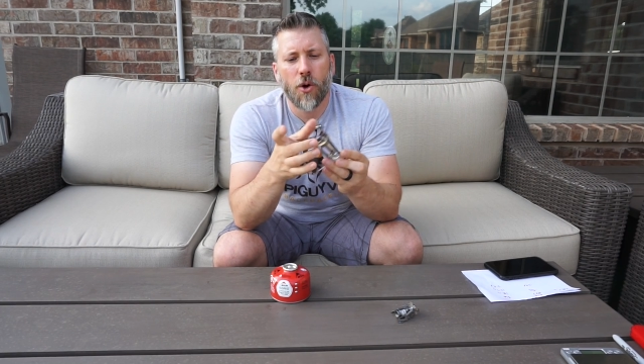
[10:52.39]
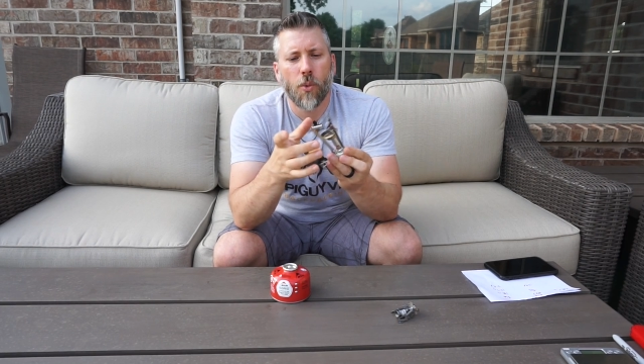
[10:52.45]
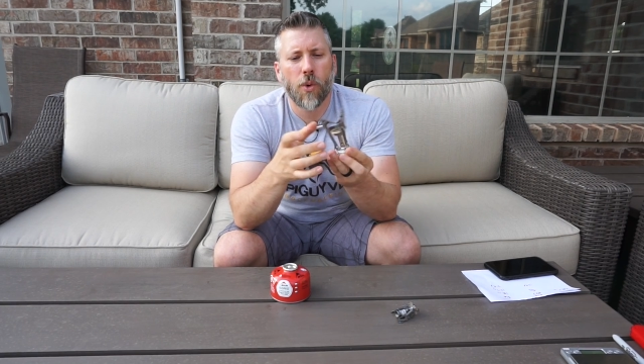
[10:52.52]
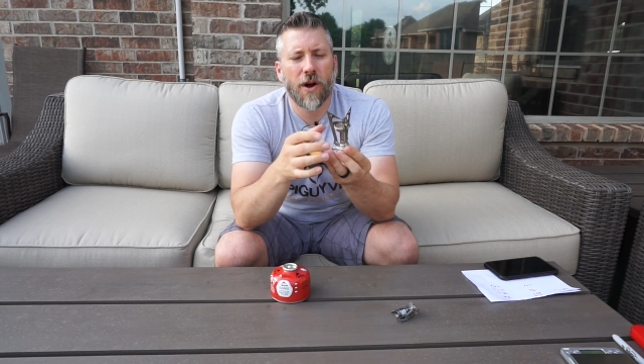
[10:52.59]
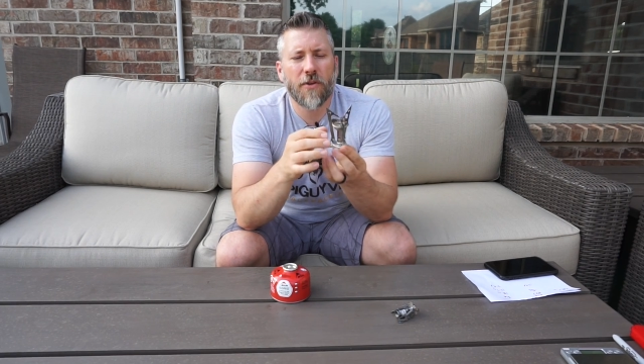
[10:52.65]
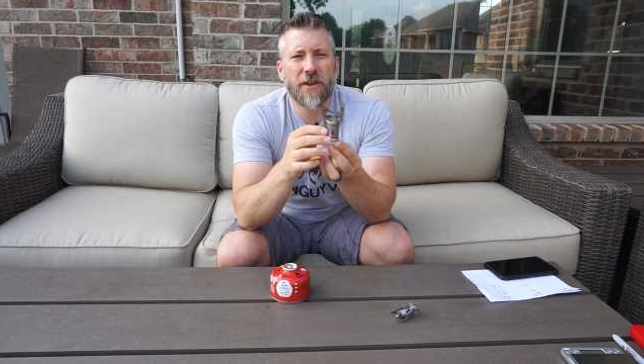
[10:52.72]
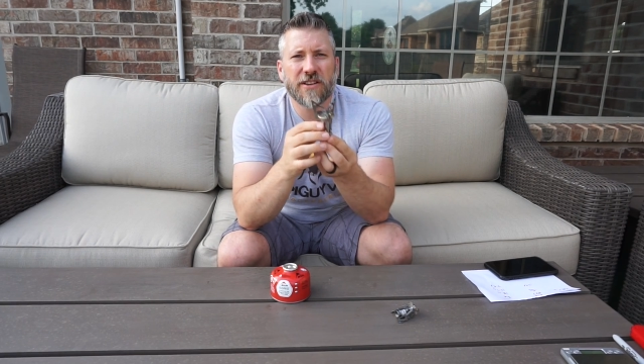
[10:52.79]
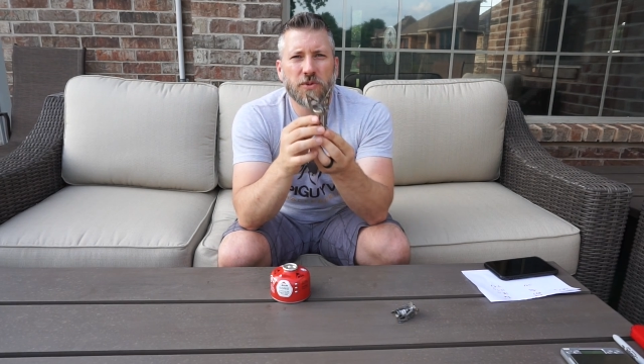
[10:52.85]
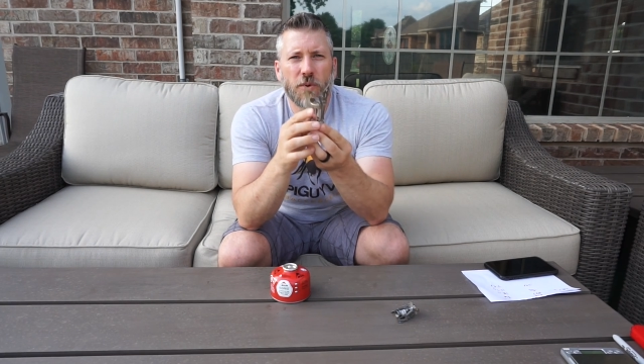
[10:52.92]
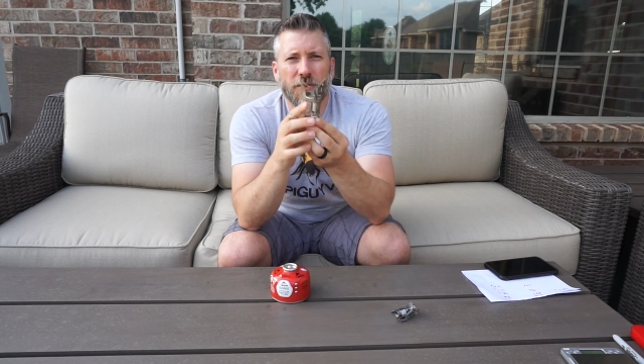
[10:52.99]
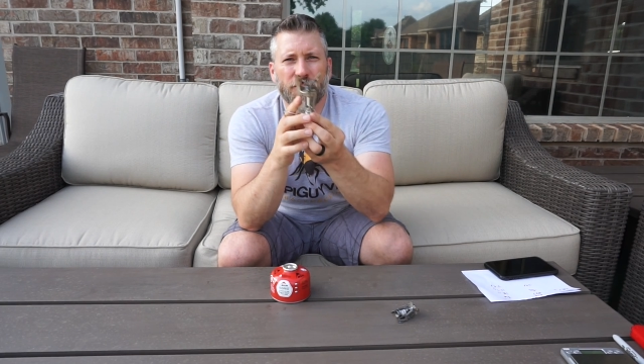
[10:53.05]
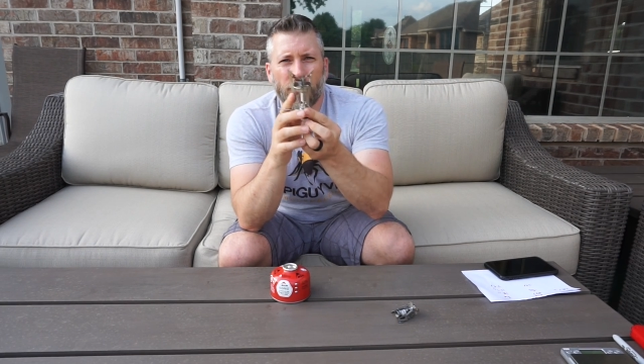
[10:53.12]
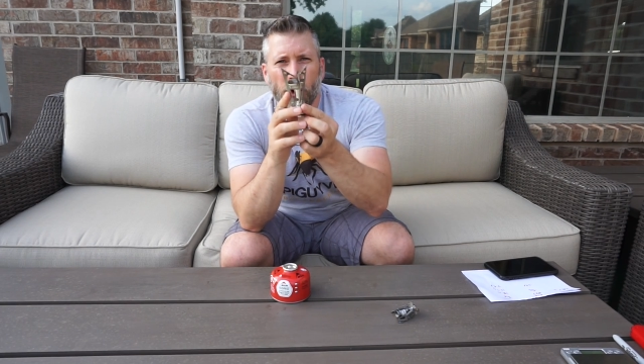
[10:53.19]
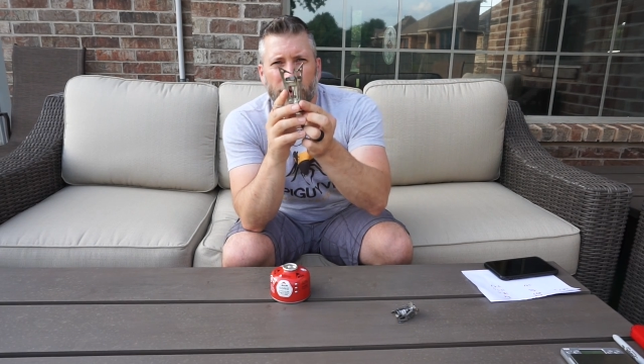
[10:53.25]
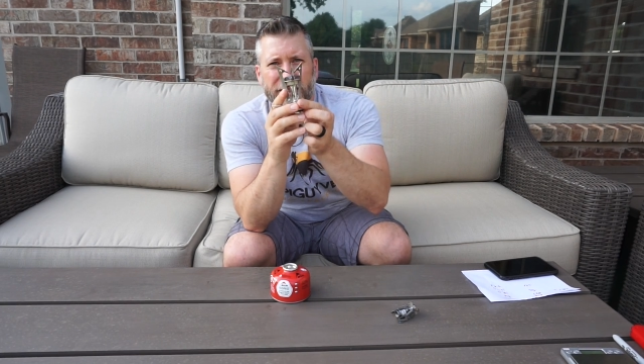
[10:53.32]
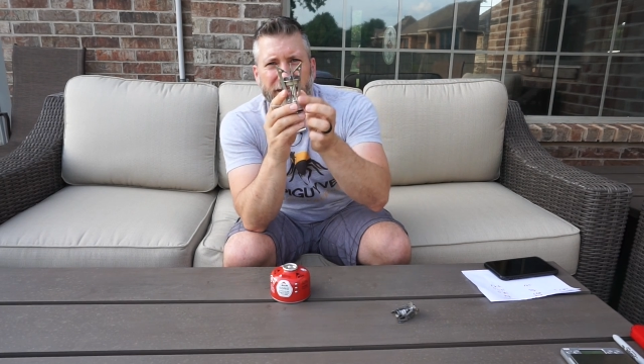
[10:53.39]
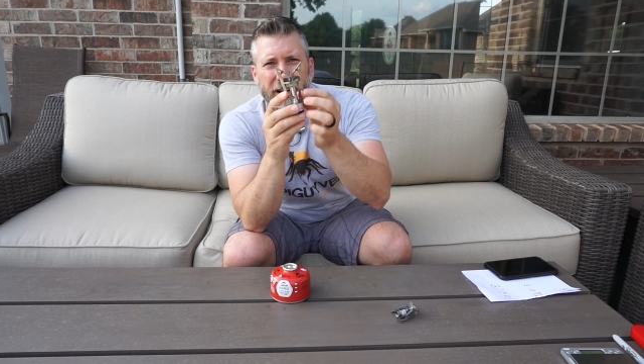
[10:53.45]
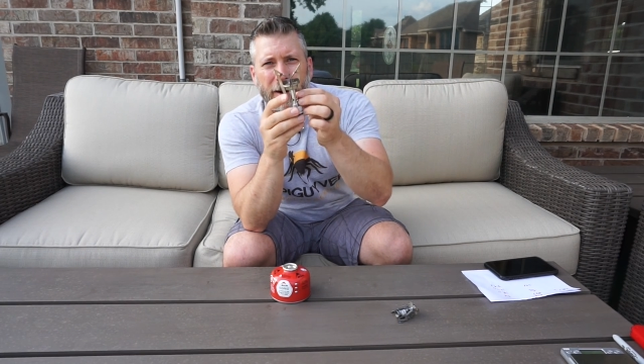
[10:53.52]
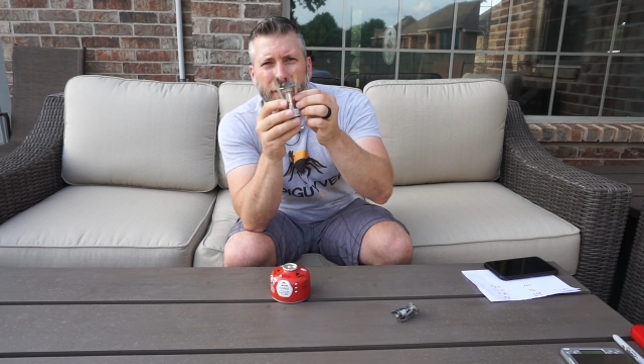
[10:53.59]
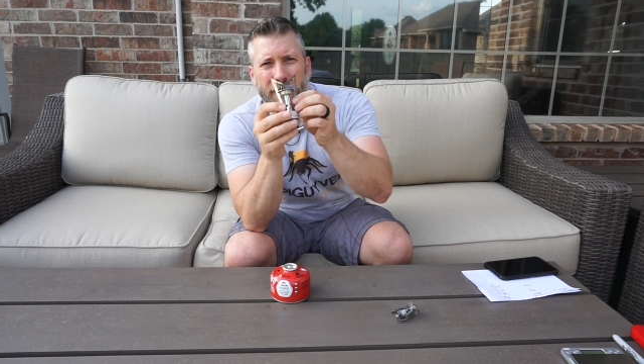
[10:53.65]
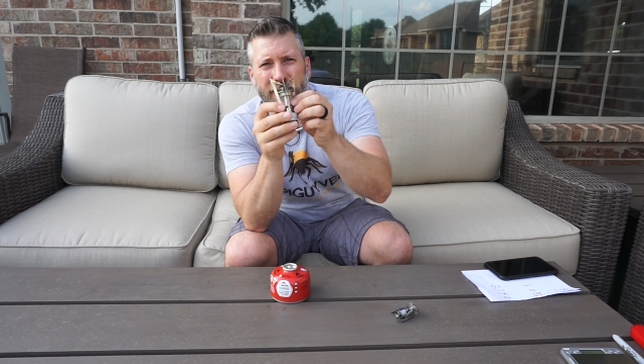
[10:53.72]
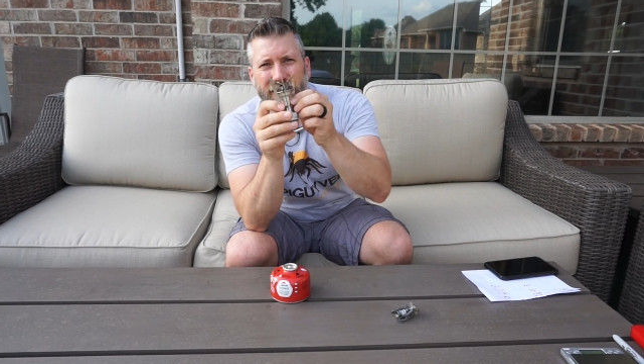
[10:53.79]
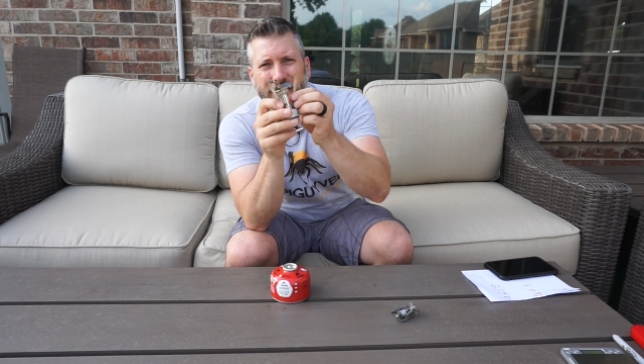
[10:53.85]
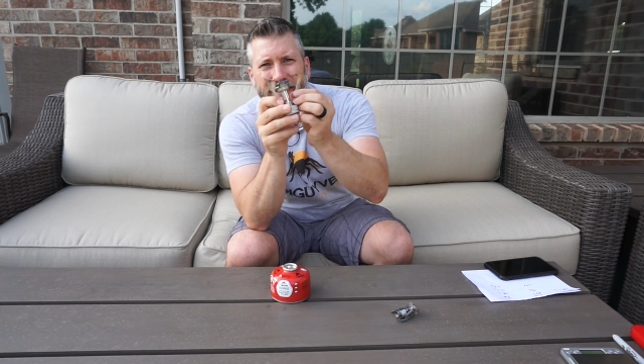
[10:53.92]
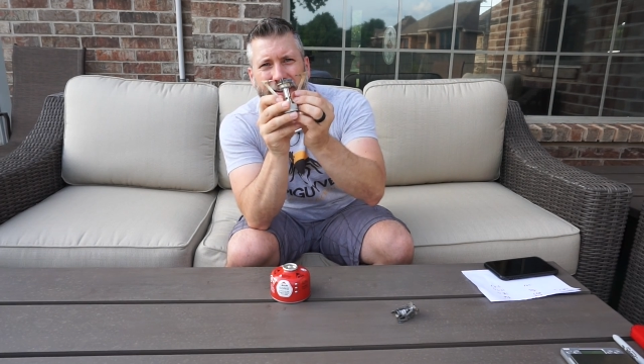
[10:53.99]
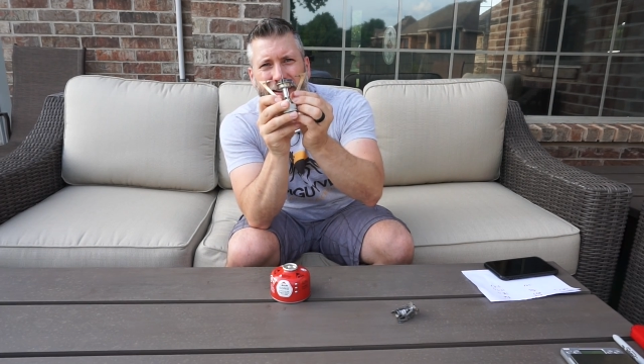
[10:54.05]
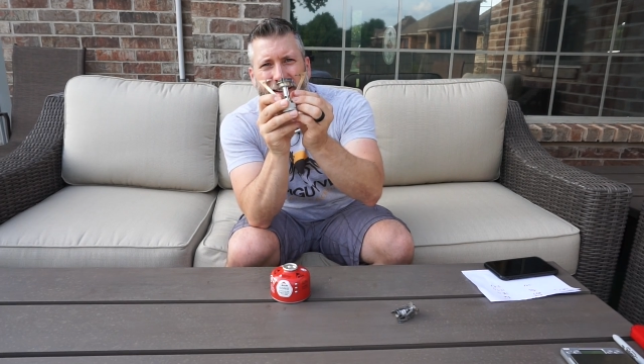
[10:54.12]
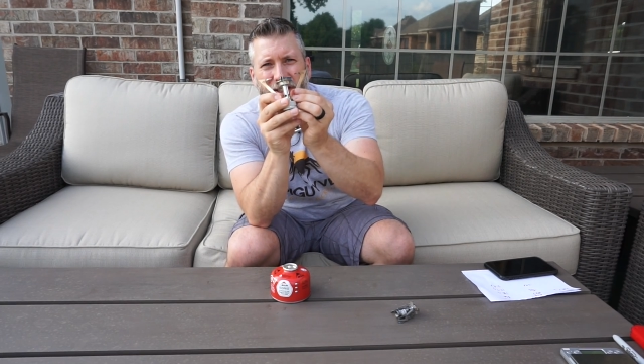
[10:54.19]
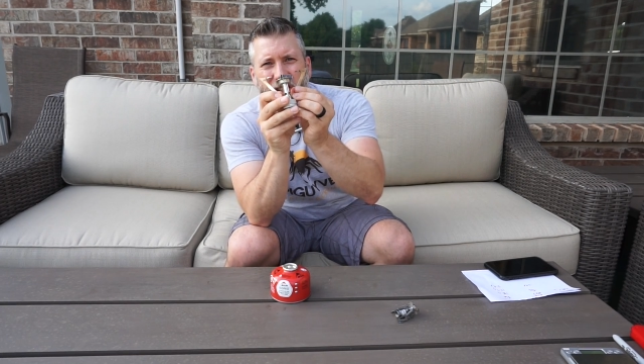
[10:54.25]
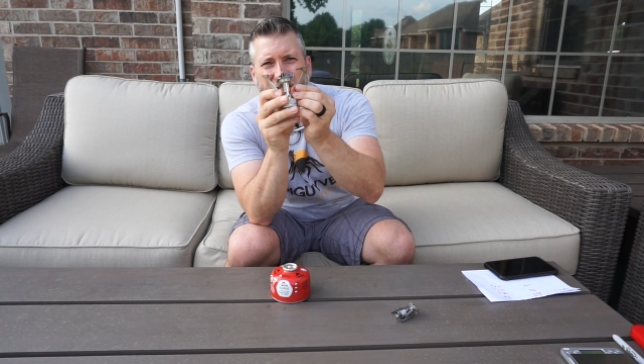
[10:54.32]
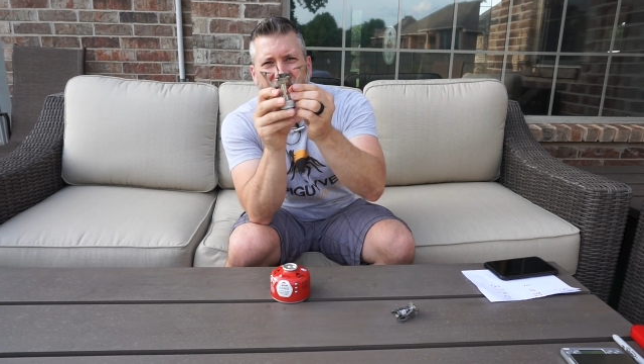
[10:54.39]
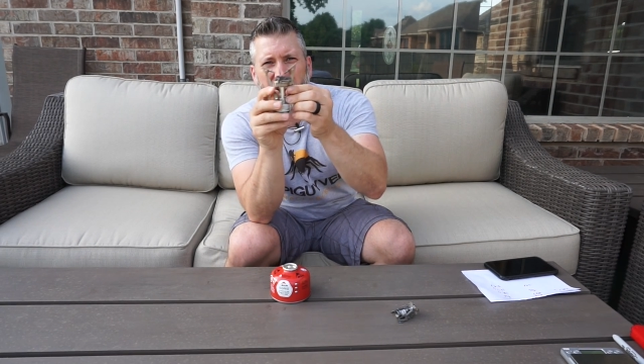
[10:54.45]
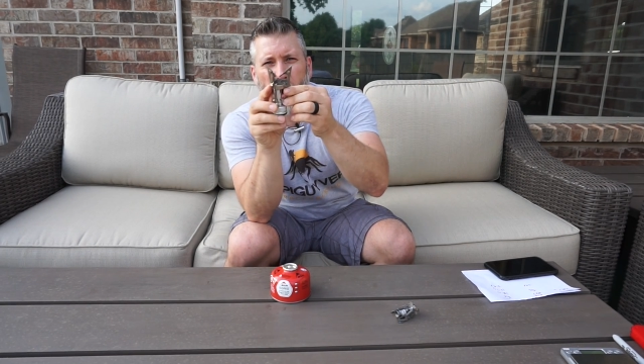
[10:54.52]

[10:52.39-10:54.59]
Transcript: Where this one folds up, just